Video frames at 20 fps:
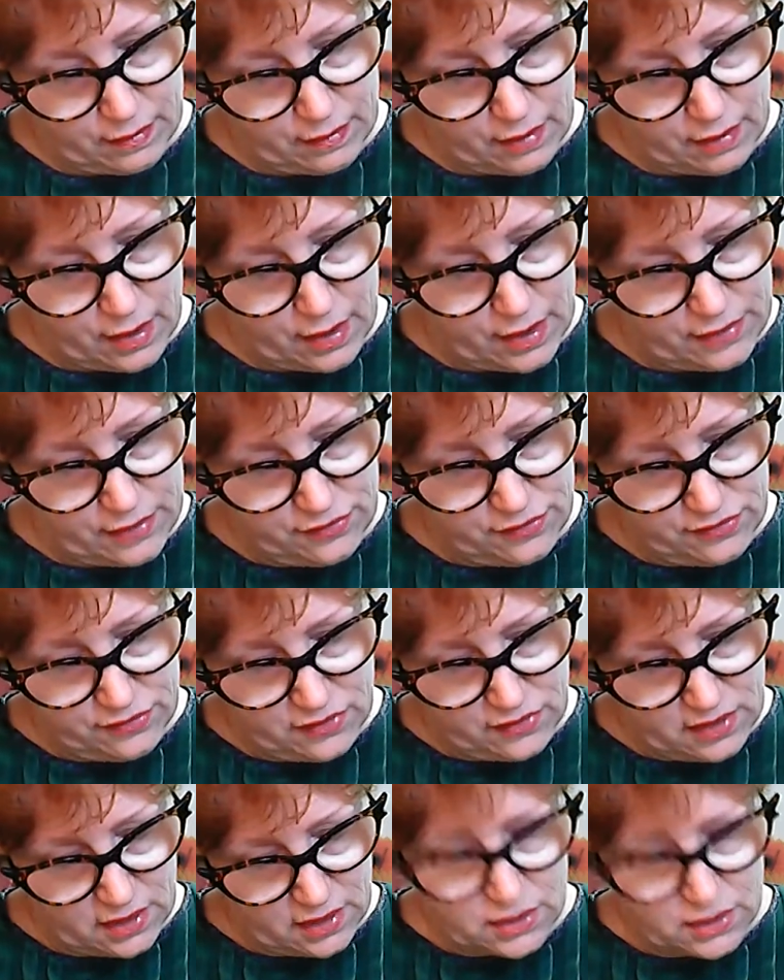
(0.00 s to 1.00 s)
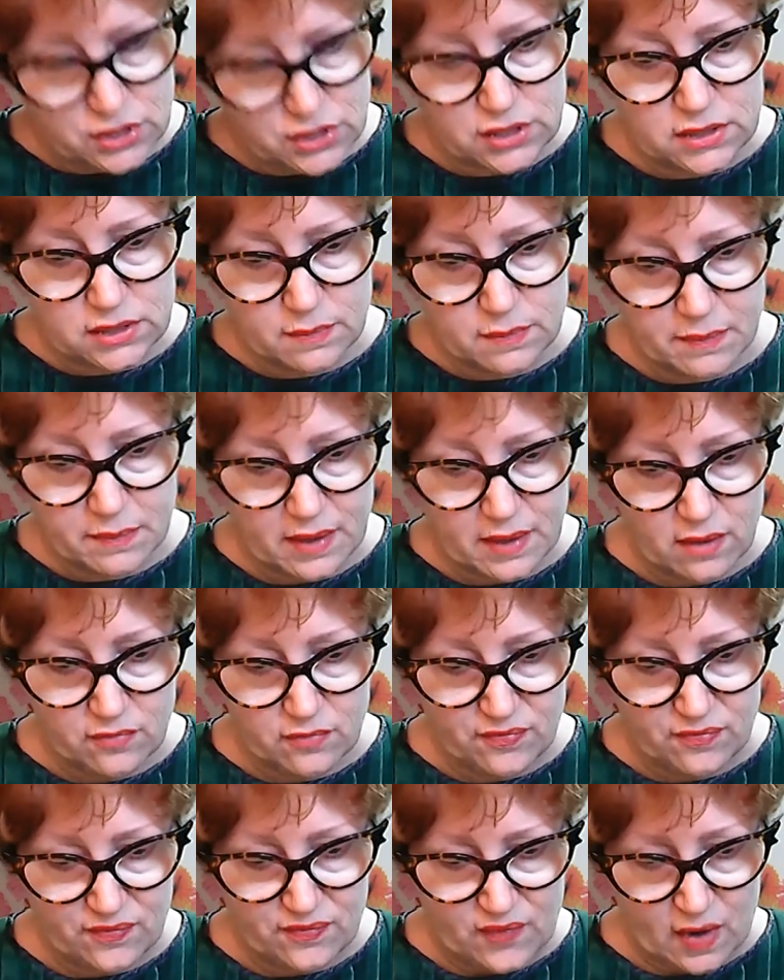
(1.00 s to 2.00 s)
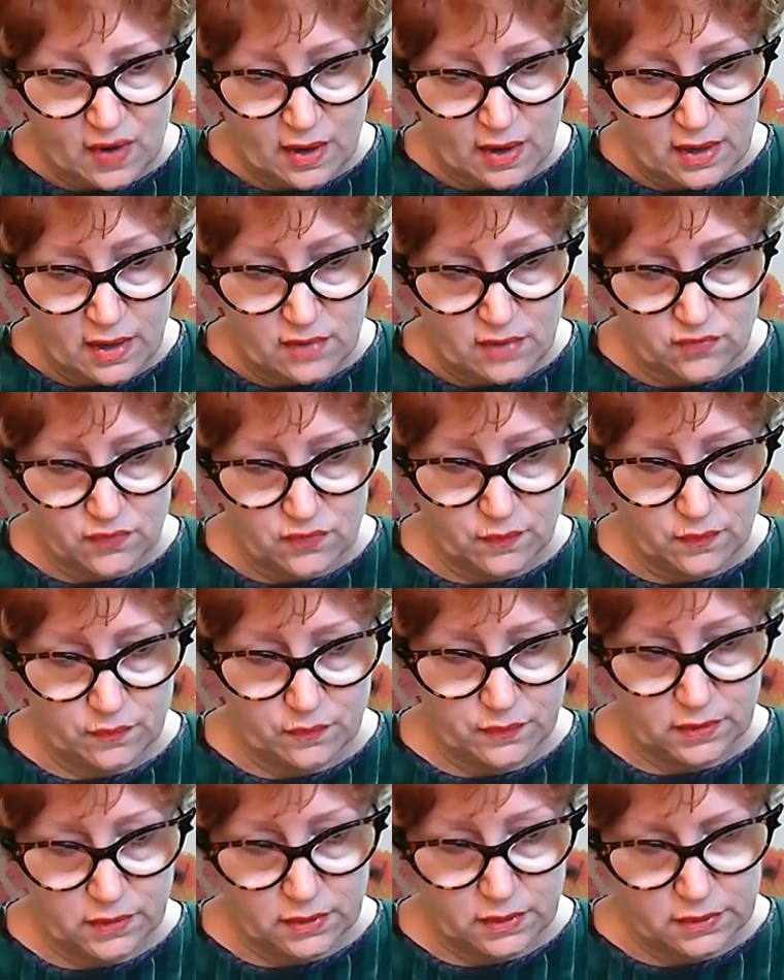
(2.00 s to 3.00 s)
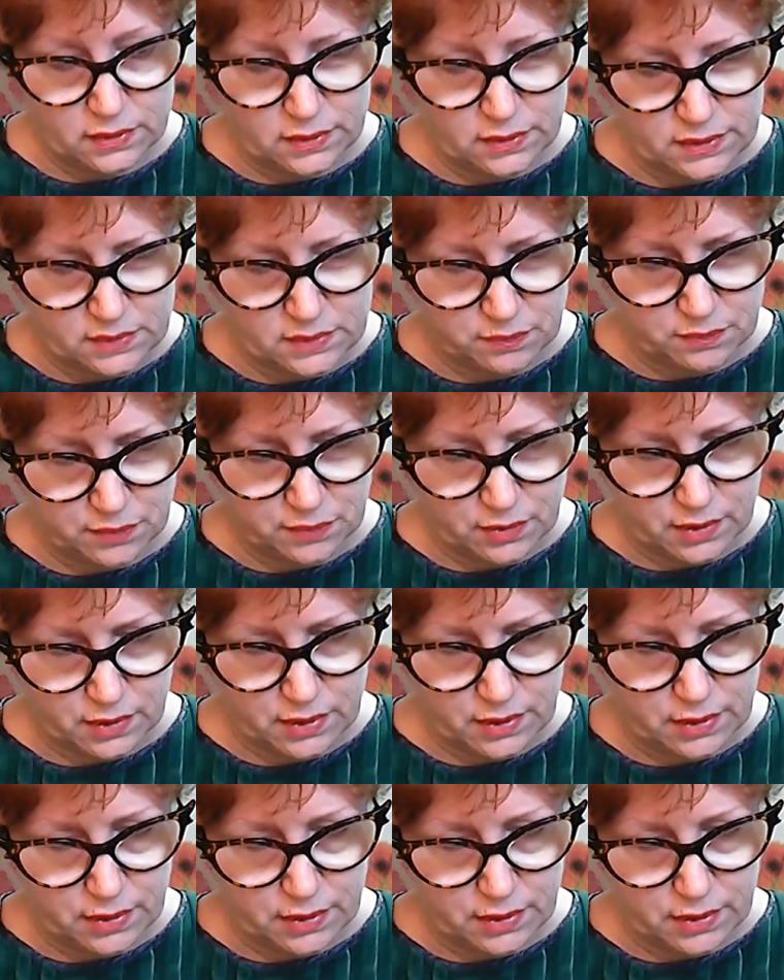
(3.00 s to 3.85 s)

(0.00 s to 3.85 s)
I think she's about 5 in this book.